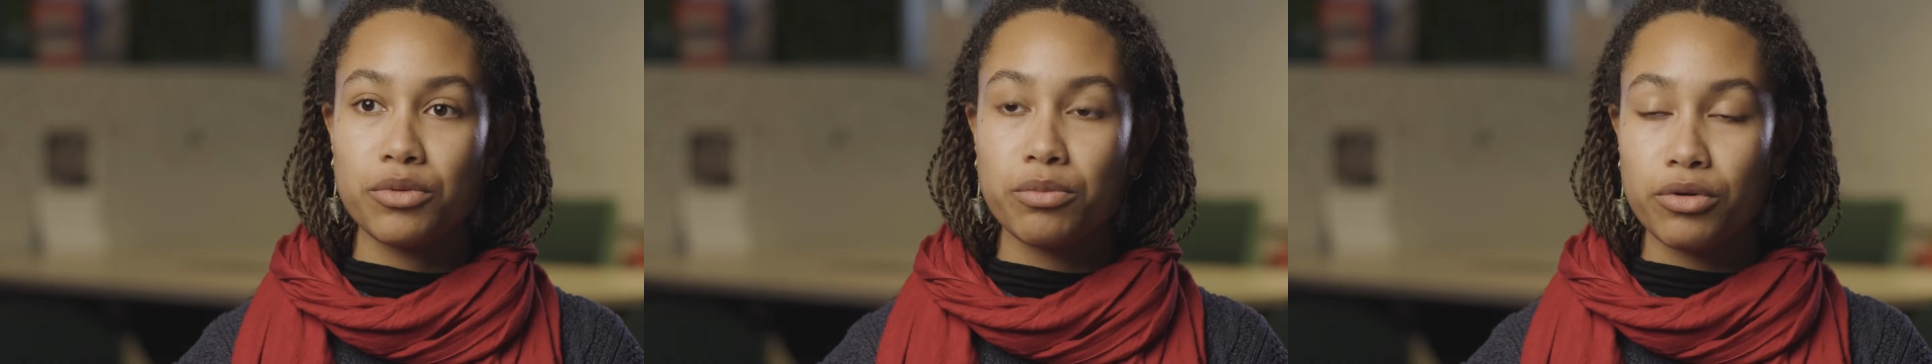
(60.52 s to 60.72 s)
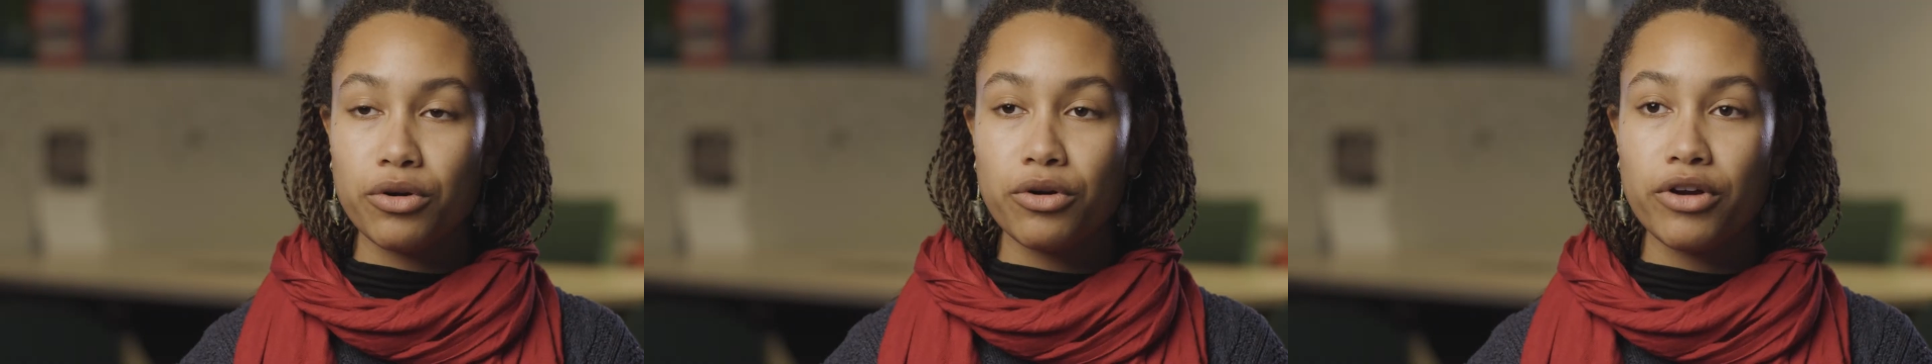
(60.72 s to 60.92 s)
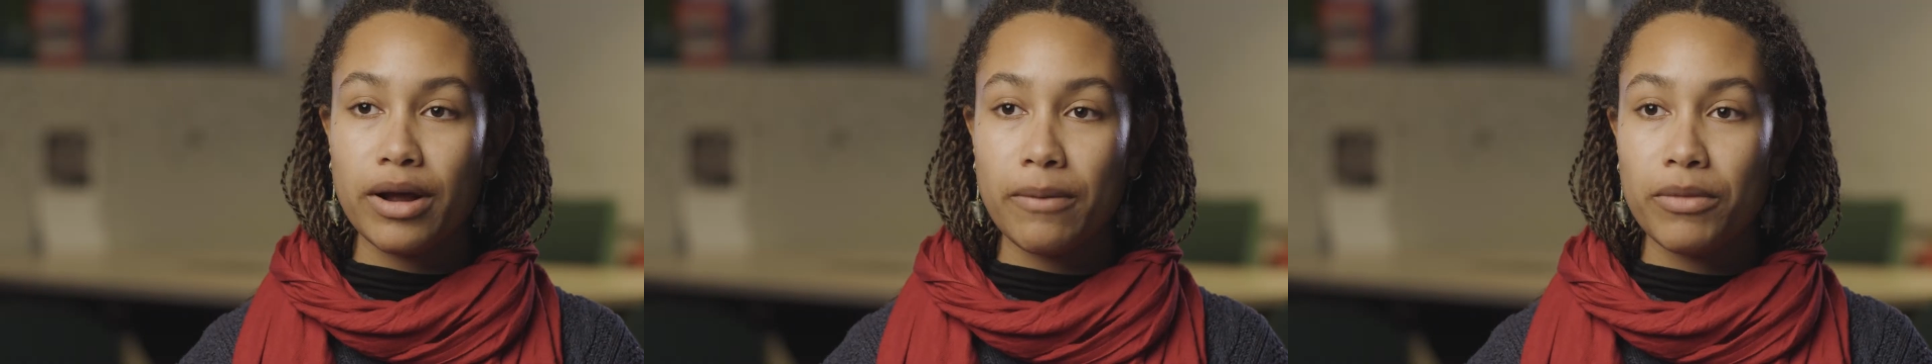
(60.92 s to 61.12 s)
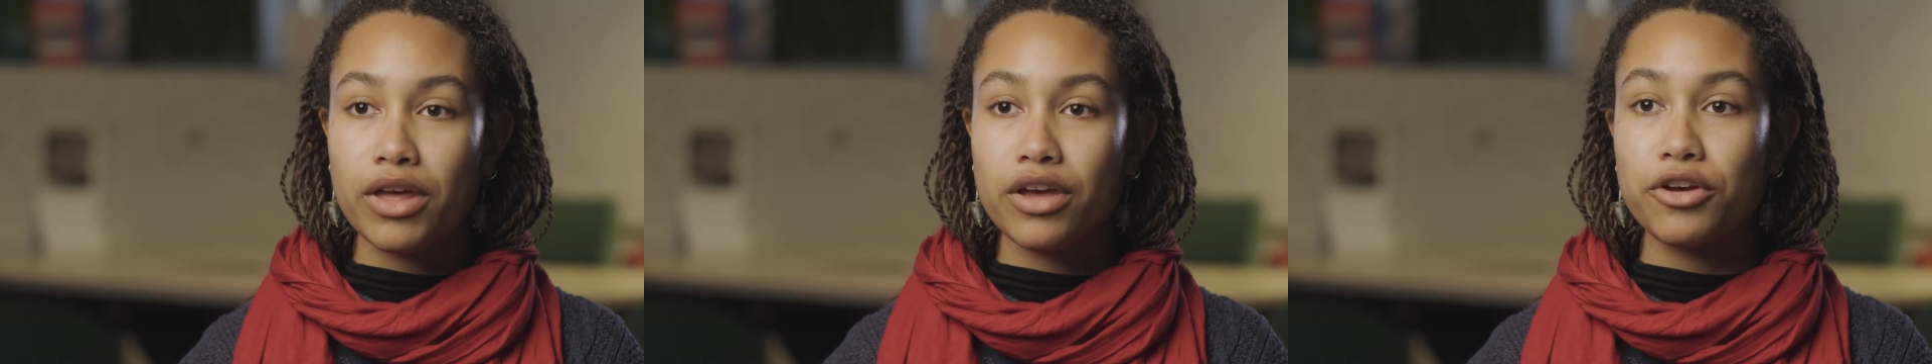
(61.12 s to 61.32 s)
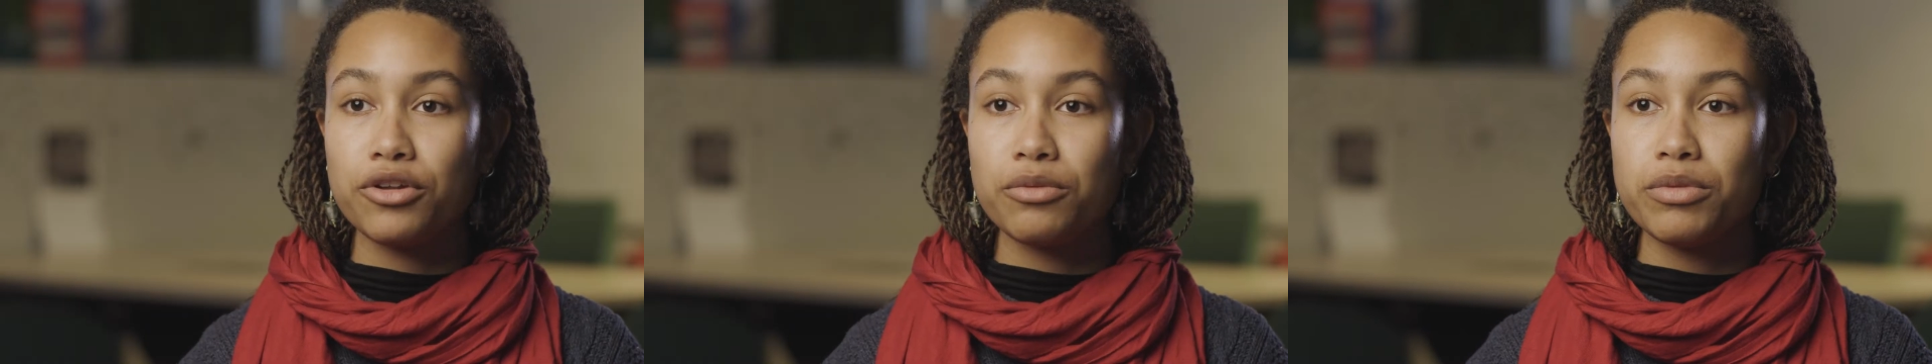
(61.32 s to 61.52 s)
the program
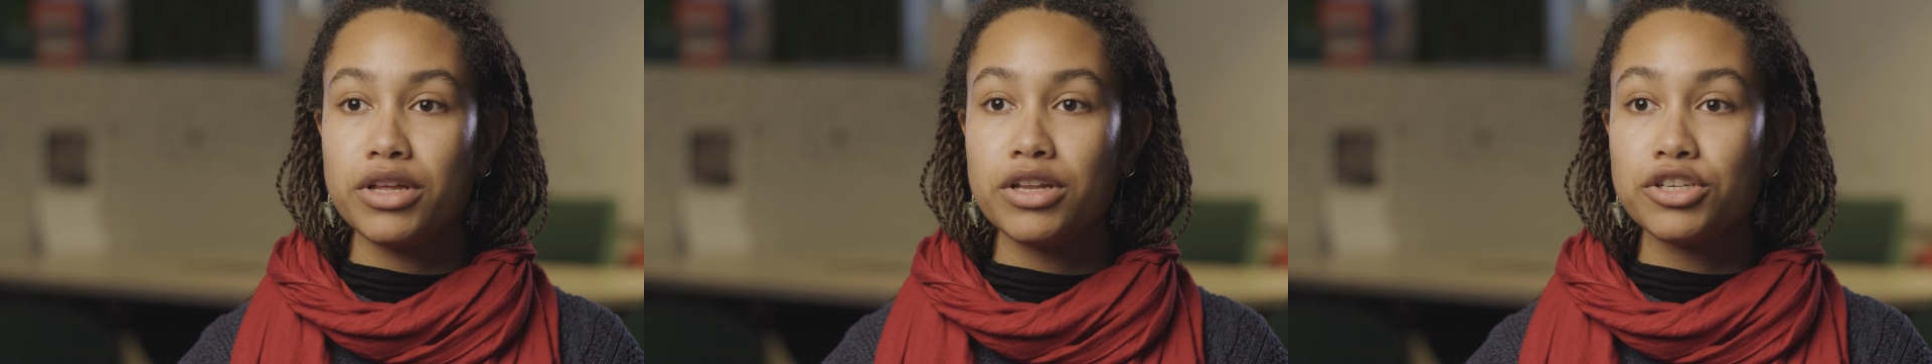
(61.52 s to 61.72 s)
that could be